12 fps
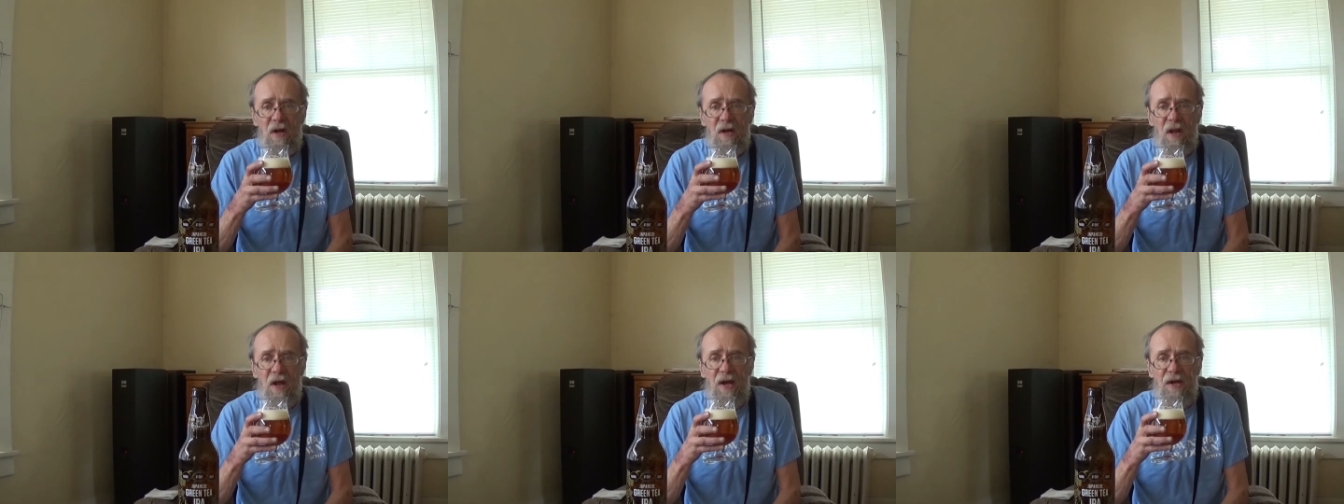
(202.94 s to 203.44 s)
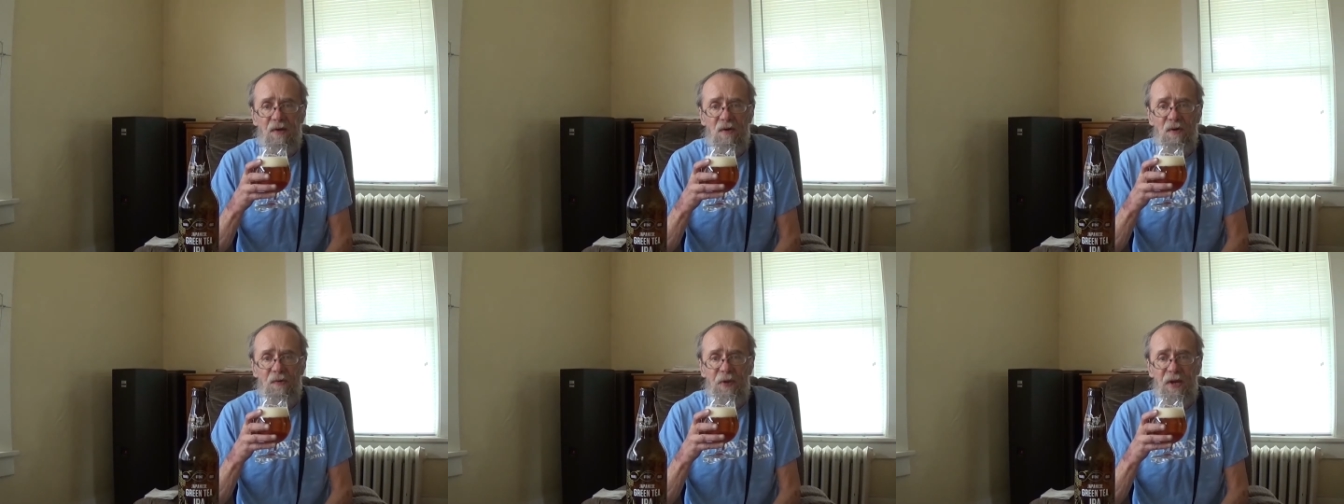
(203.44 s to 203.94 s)
light,
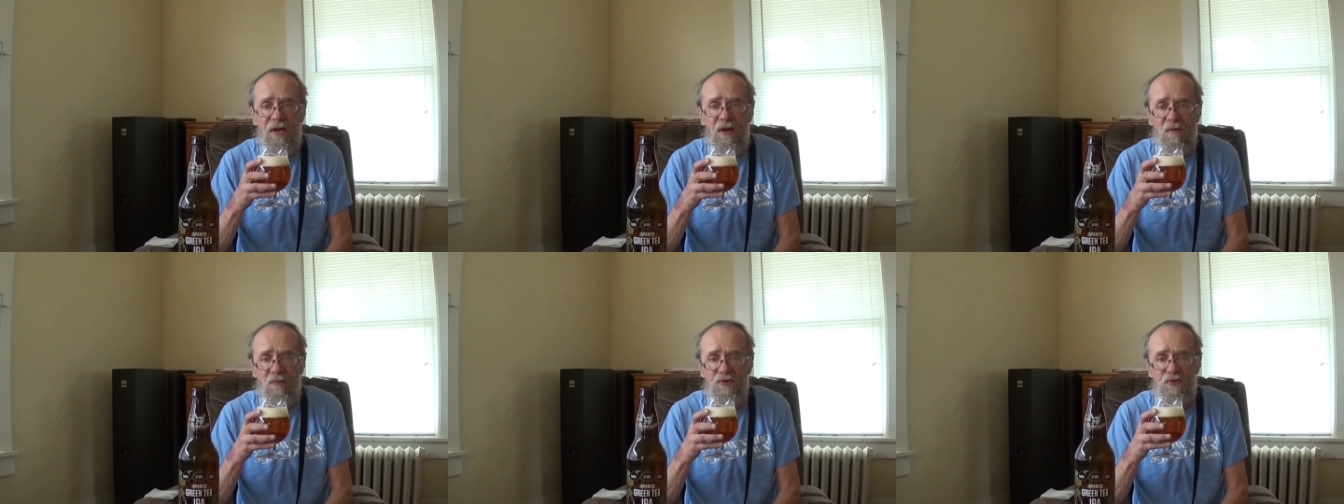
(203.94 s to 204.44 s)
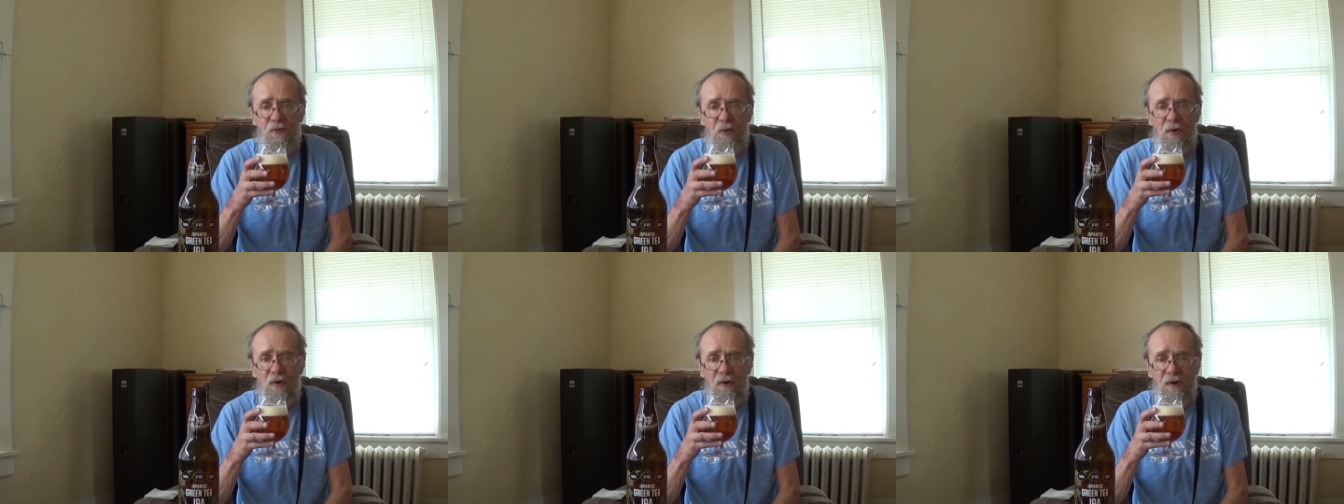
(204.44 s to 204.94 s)
earthy, almost
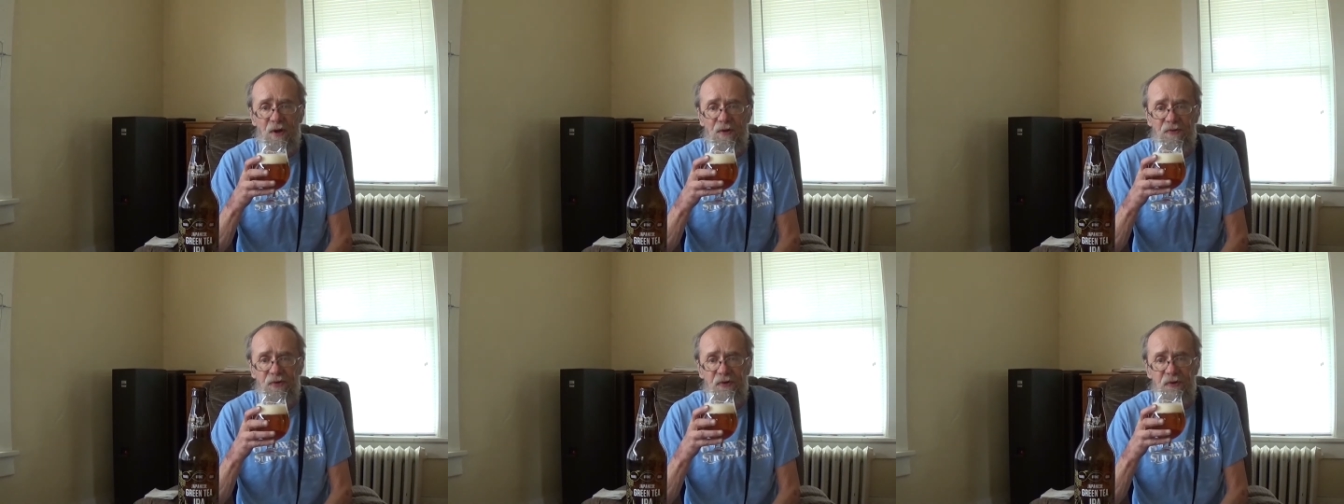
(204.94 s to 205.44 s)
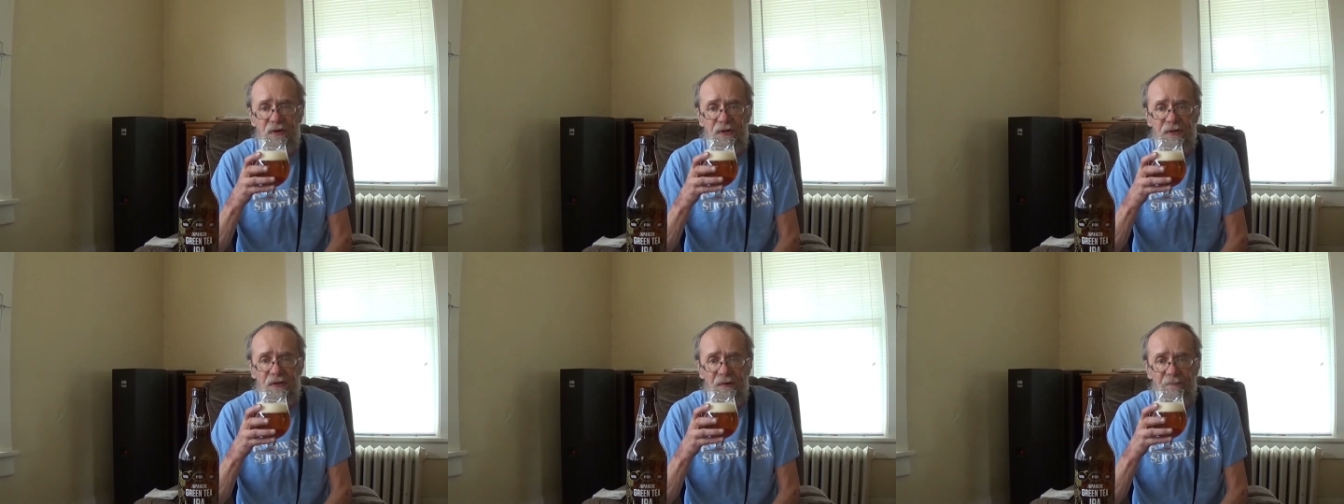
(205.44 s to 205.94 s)
floral note to
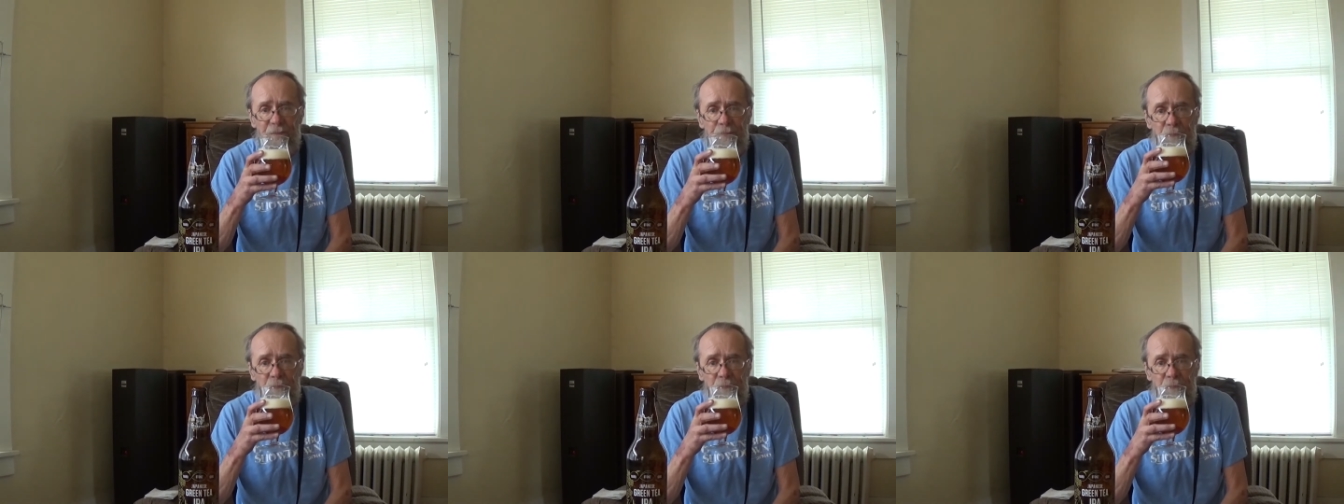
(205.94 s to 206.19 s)
it. Um,